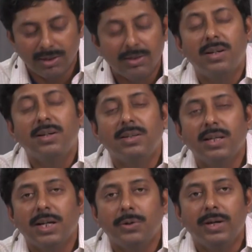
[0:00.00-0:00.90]
third thing
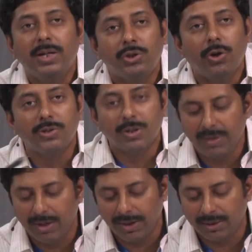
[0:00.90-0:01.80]
that you get should also
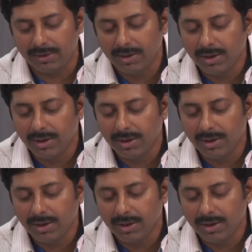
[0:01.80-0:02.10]
be a vector.